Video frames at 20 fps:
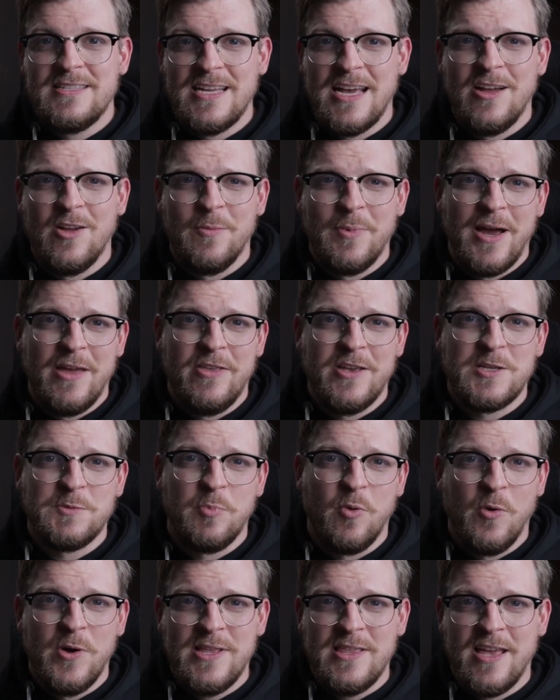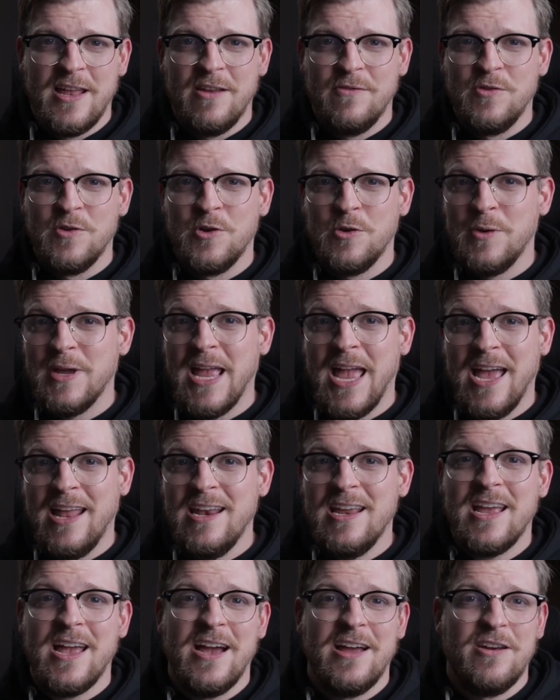tell by this point that if you're doing
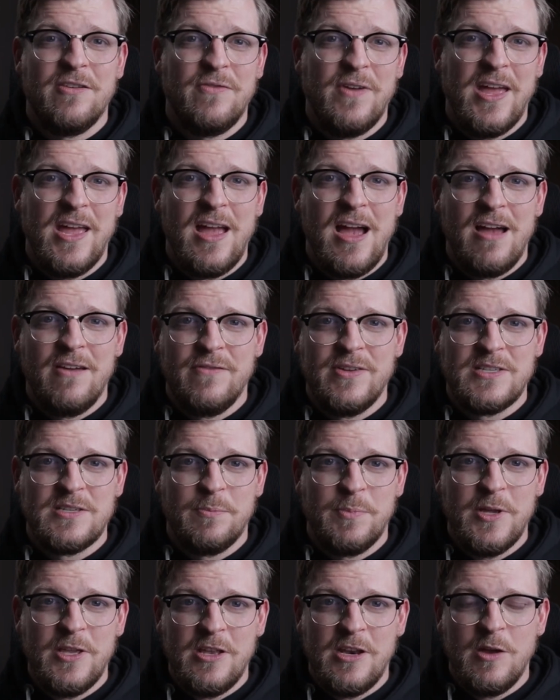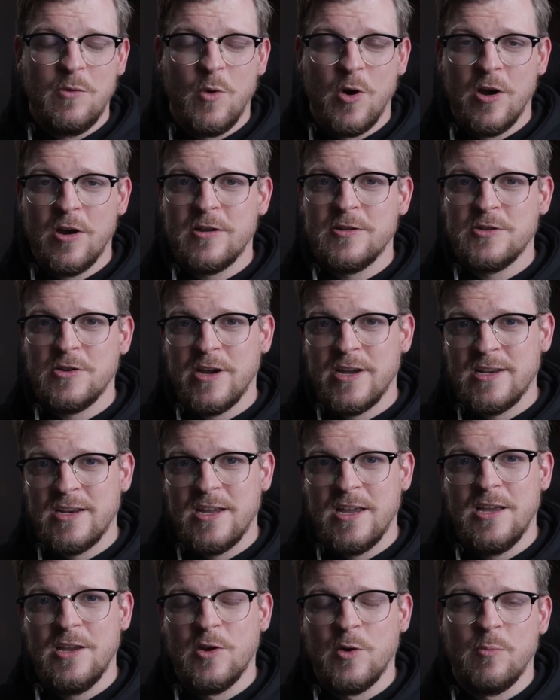any kind of A I visibility work, trying
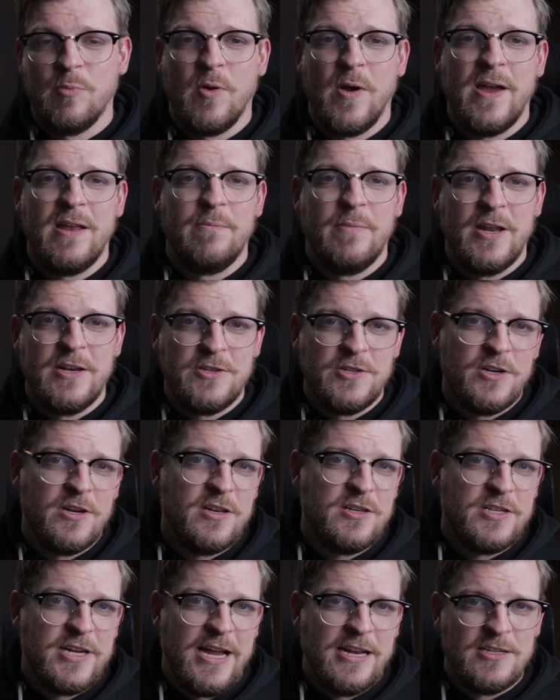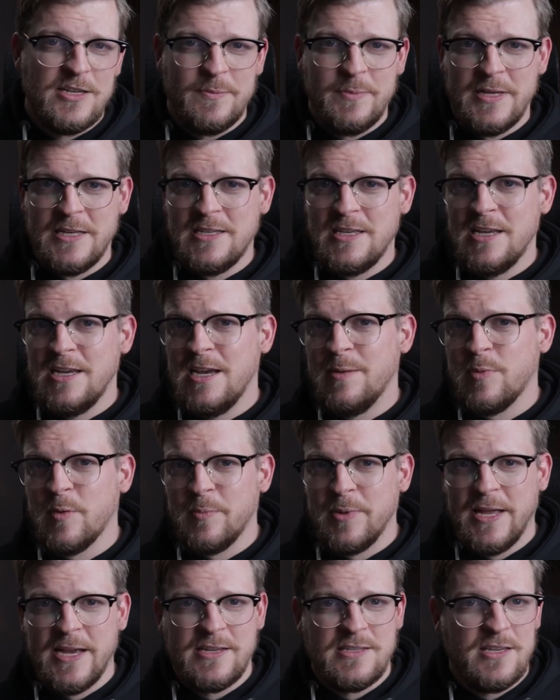to get your brand mentioned in ChatGPT,
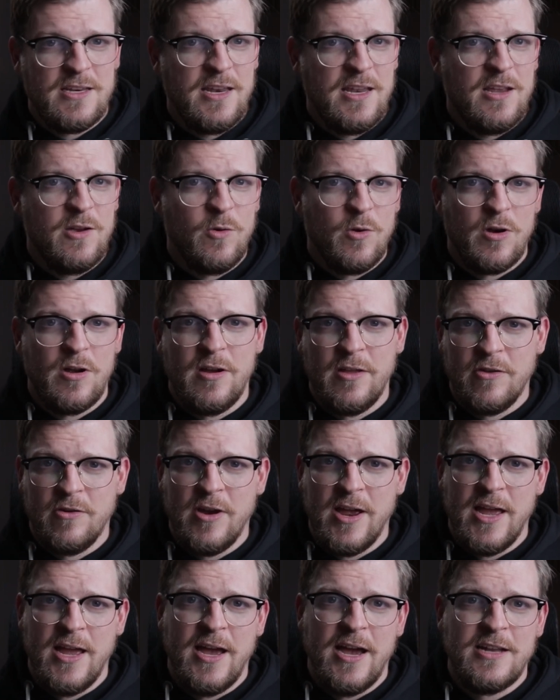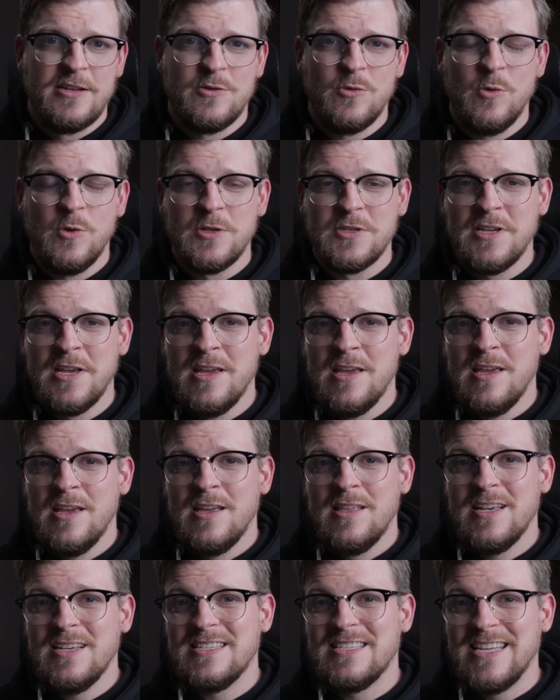Perplexity, or other A I tools,
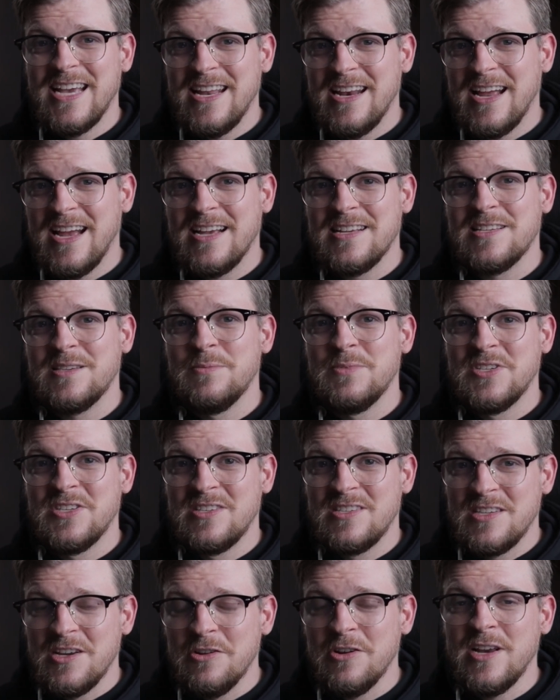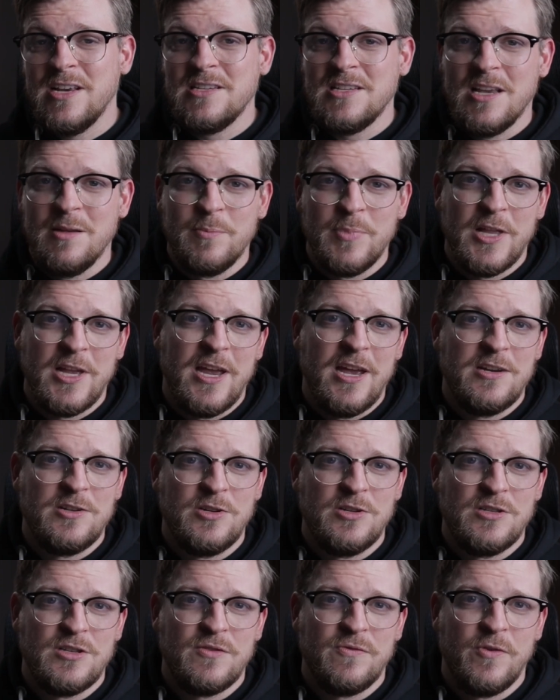this data has some serious
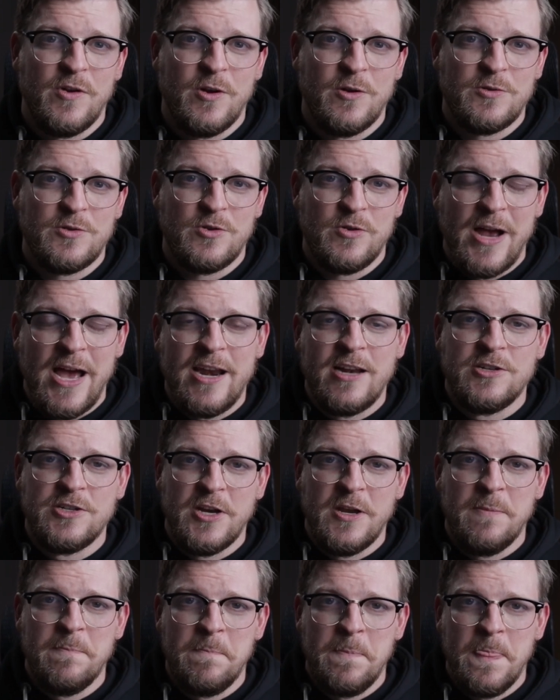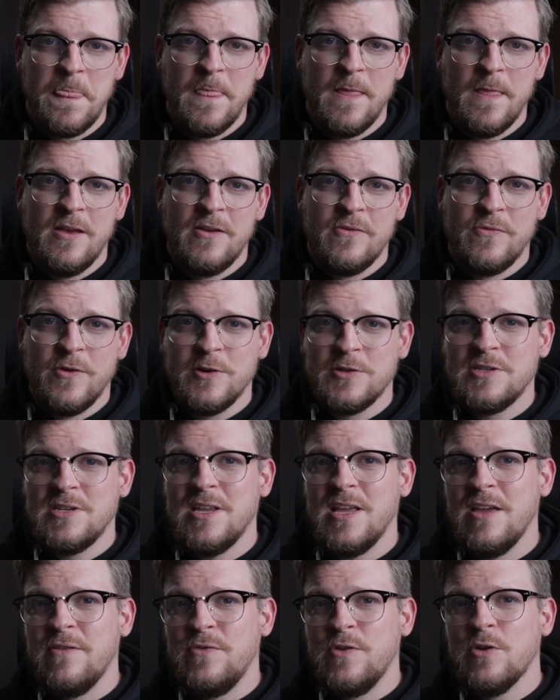implications for your strategy.
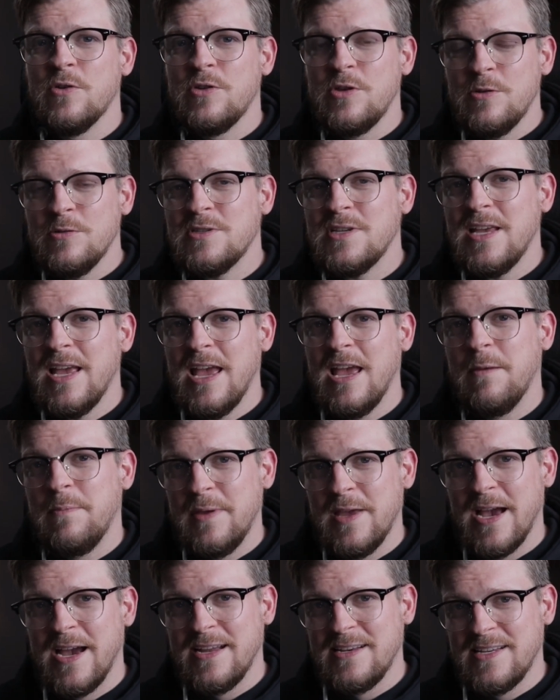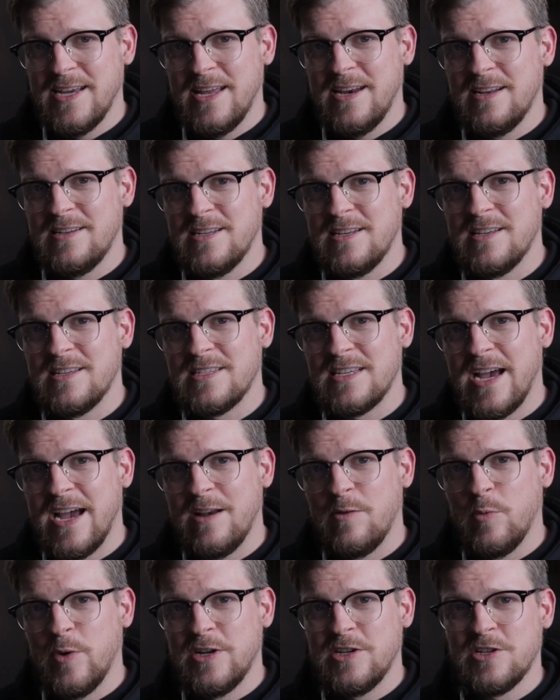First, if you're using A P I data to
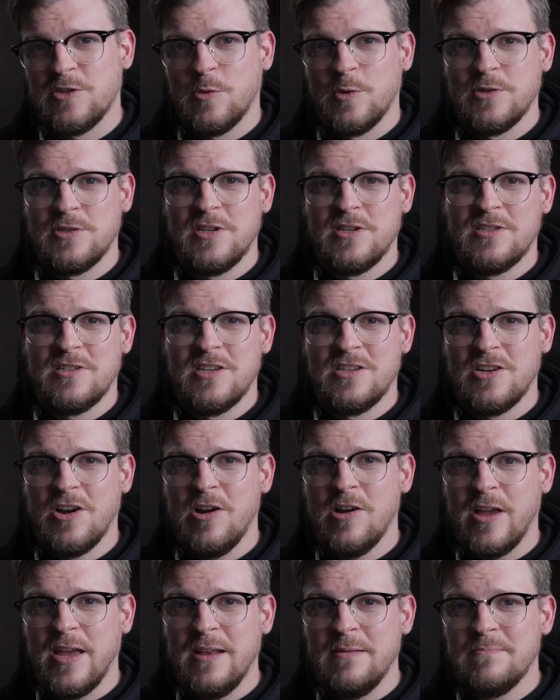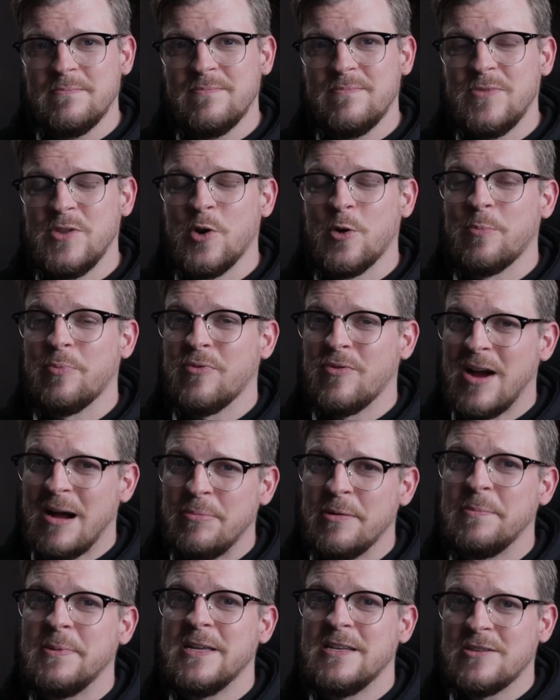decide which sources to target, you're
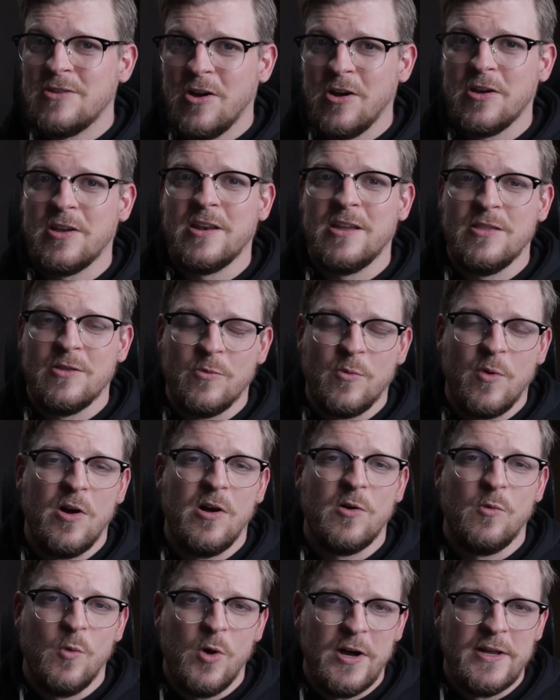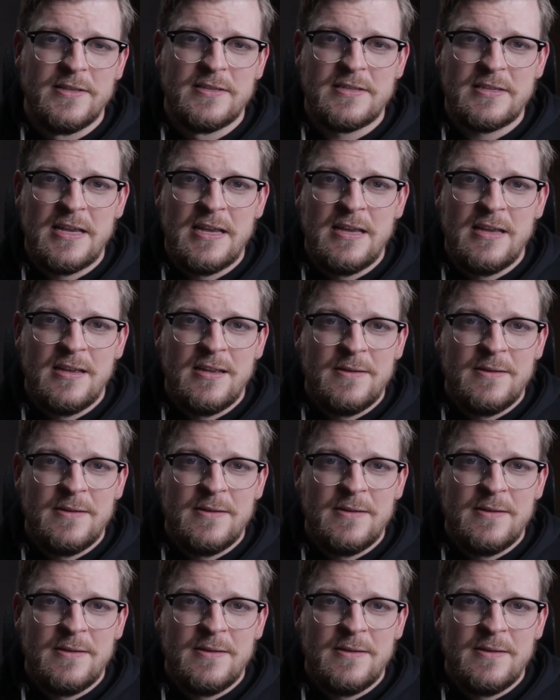probably targeting the wrong ones.